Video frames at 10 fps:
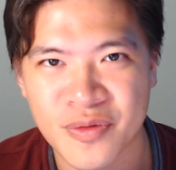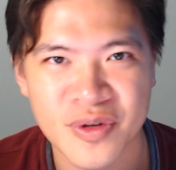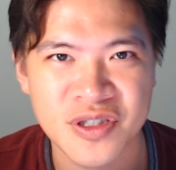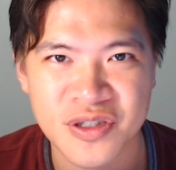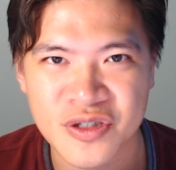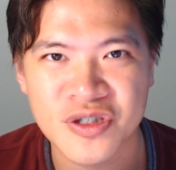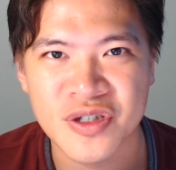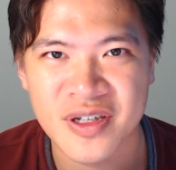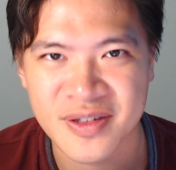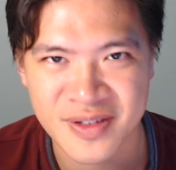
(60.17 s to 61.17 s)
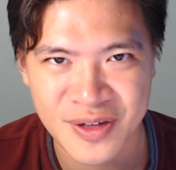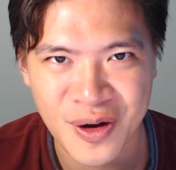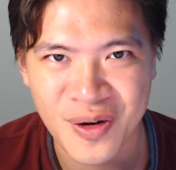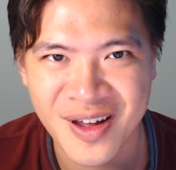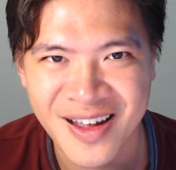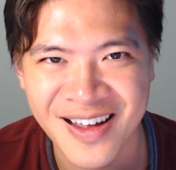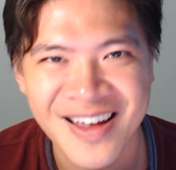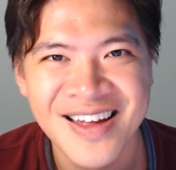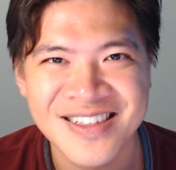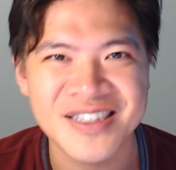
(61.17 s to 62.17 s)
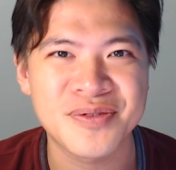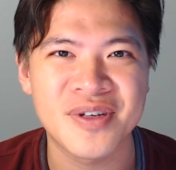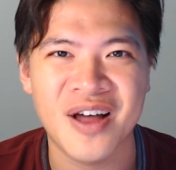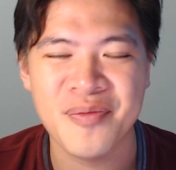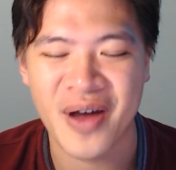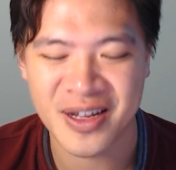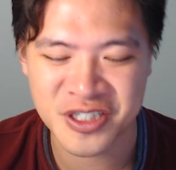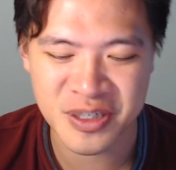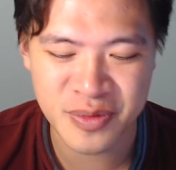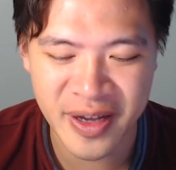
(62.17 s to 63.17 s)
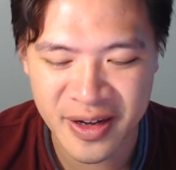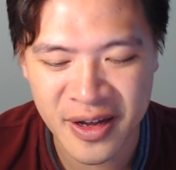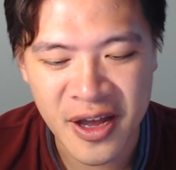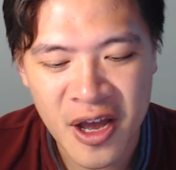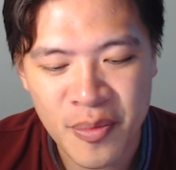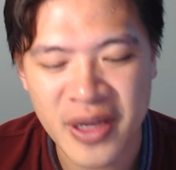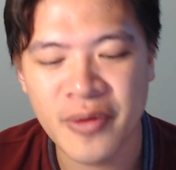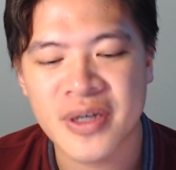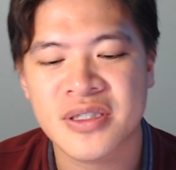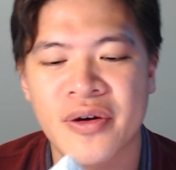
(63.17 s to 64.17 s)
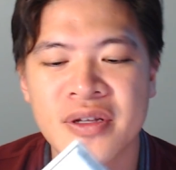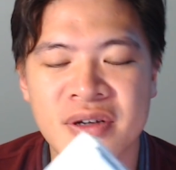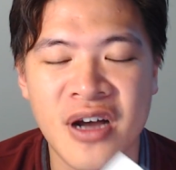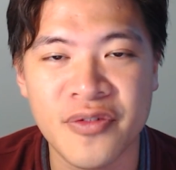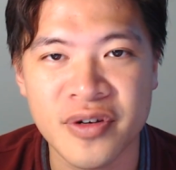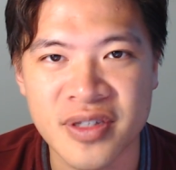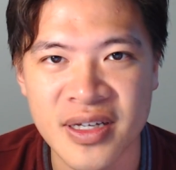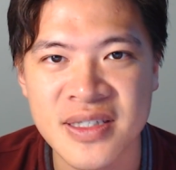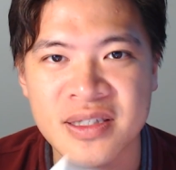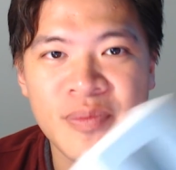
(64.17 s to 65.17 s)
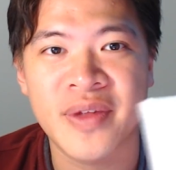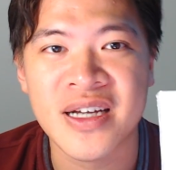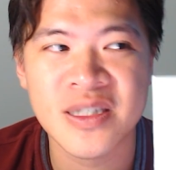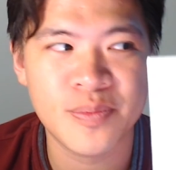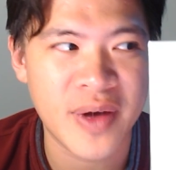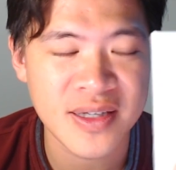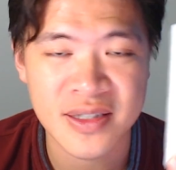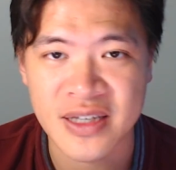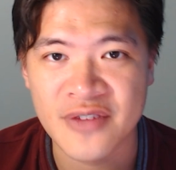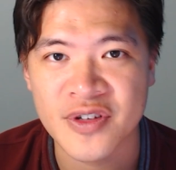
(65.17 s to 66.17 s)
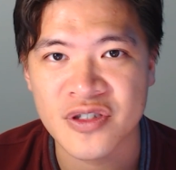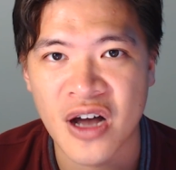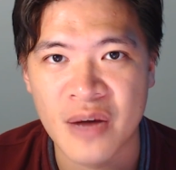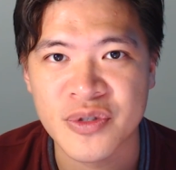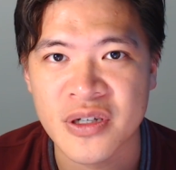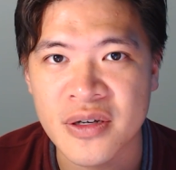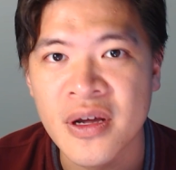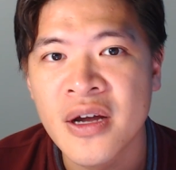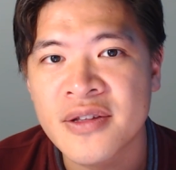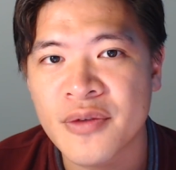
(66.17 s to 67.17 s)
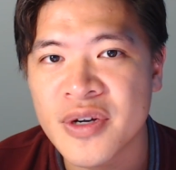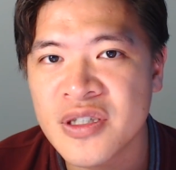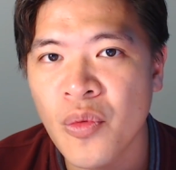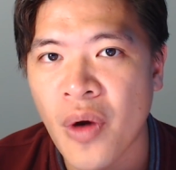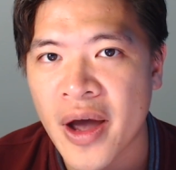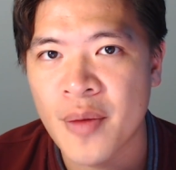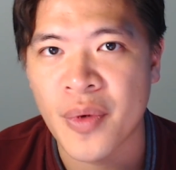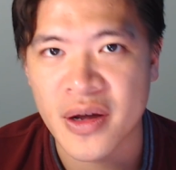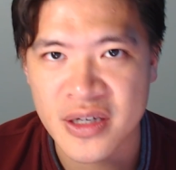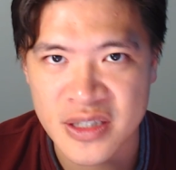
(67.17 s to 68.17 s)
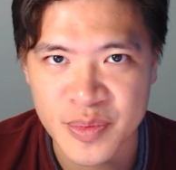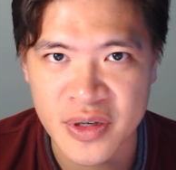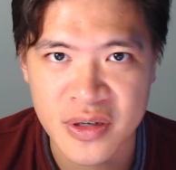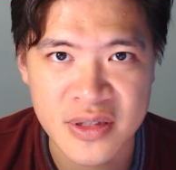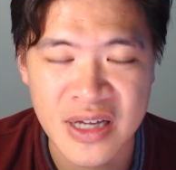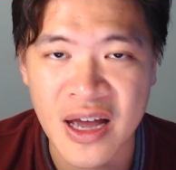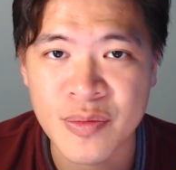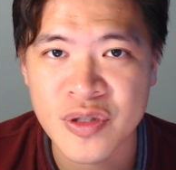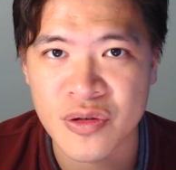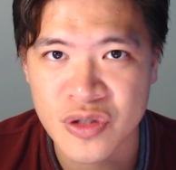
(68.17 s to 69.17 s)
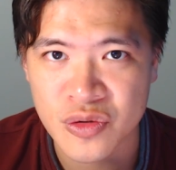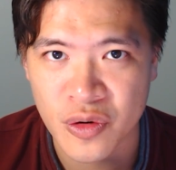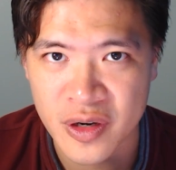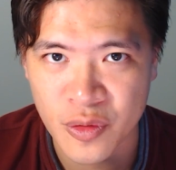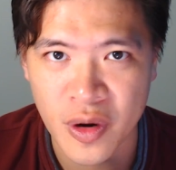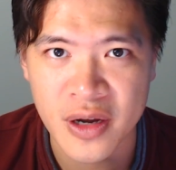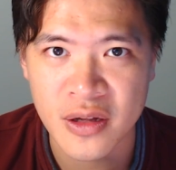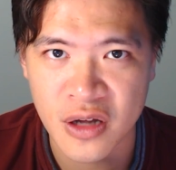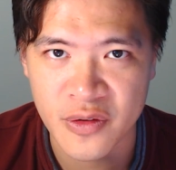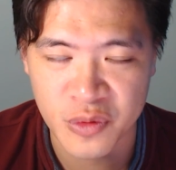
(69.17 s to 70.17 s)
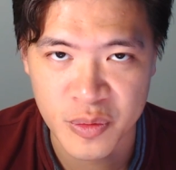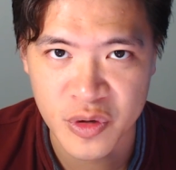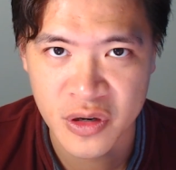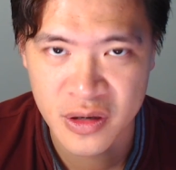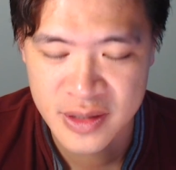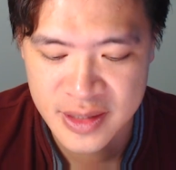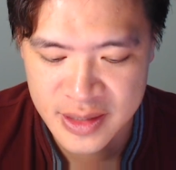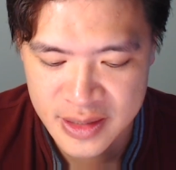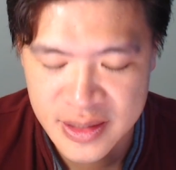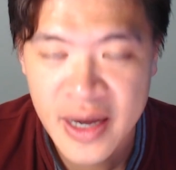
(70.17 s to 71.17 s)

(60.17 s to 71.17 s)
which you shouldn't, you know, just rely on buying cheap ink. But anyways, going to cover this is the next best safest option. The reason why I bought it is because I am still storing quite a lot of cryptocurrencies,